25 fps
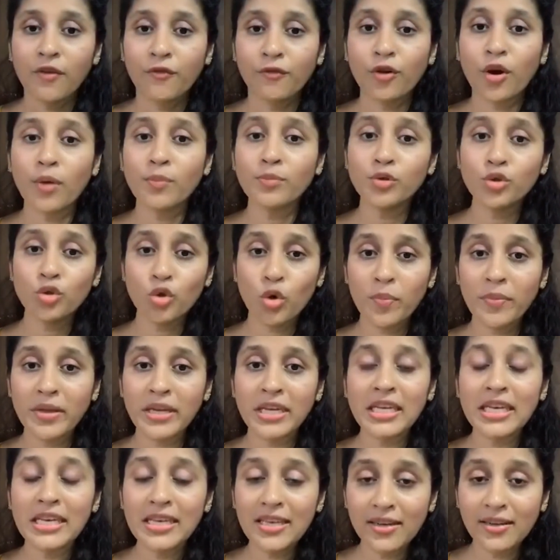from so
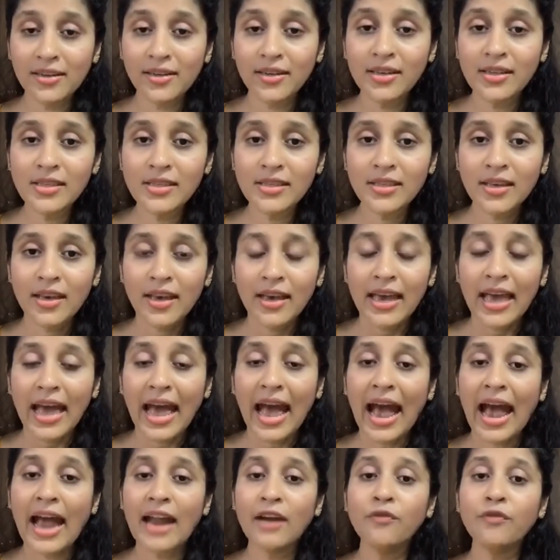many years
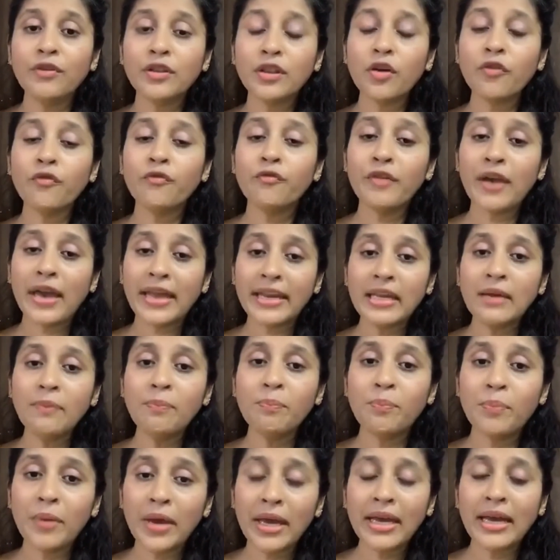and with a very
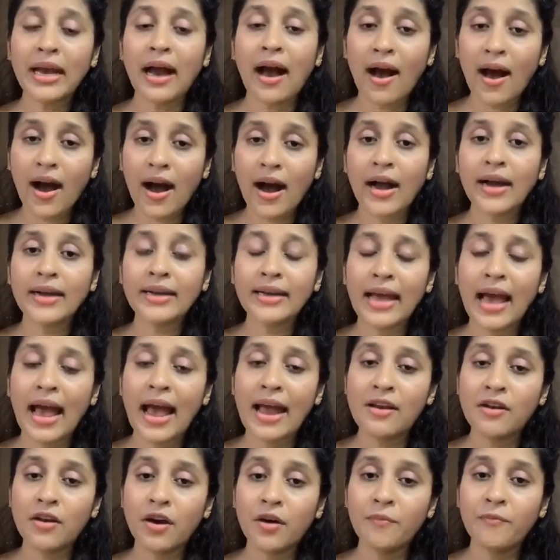big heart
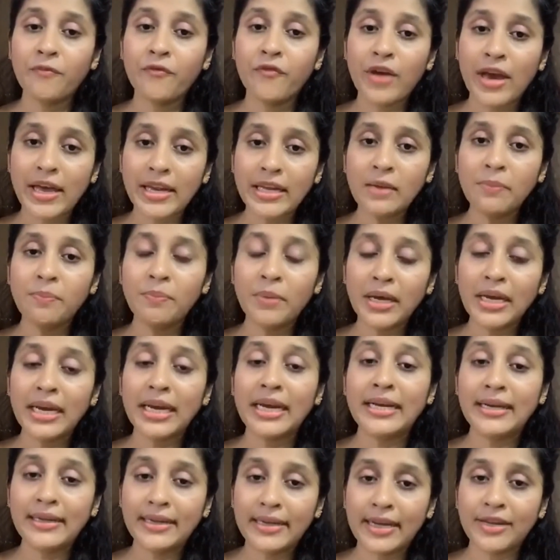and a very
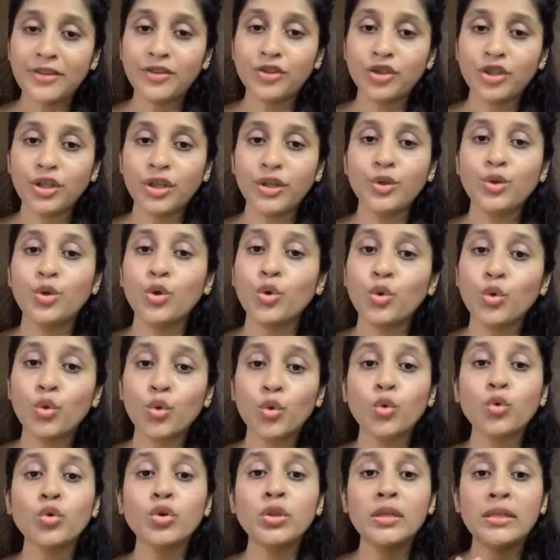big intention to
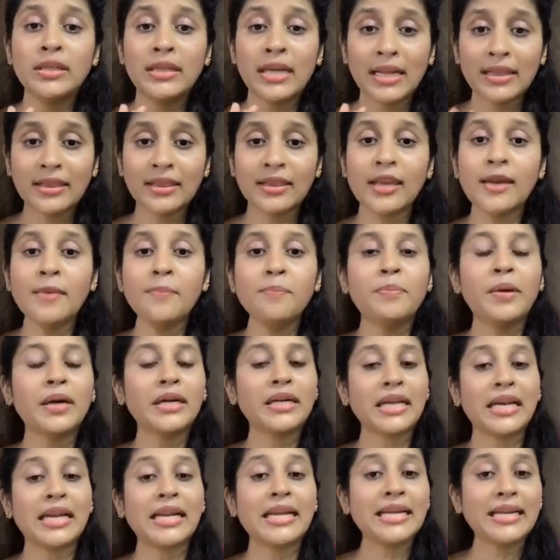do nothing
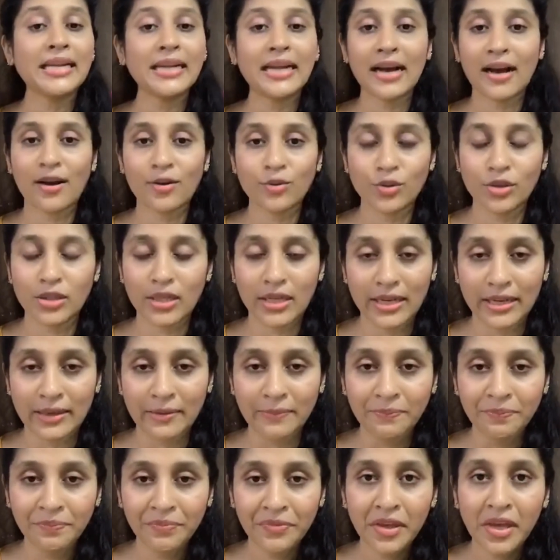but clean
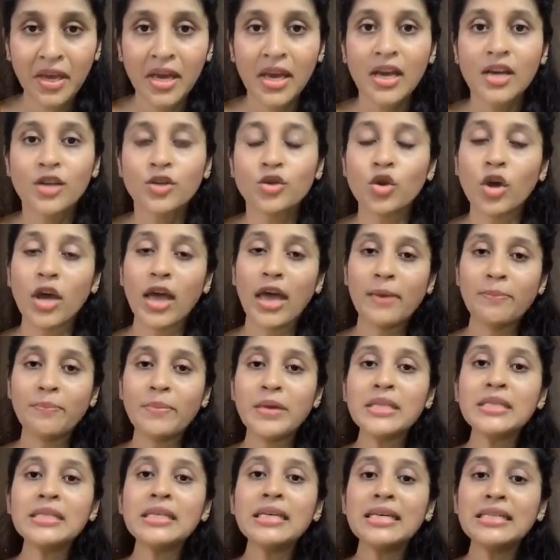counseling. So
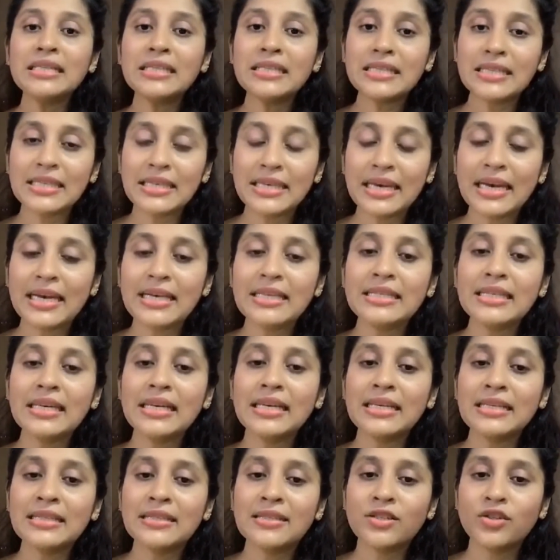MS in CS
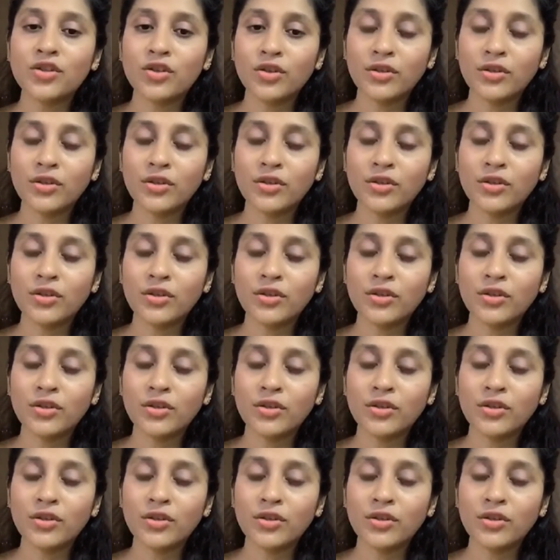is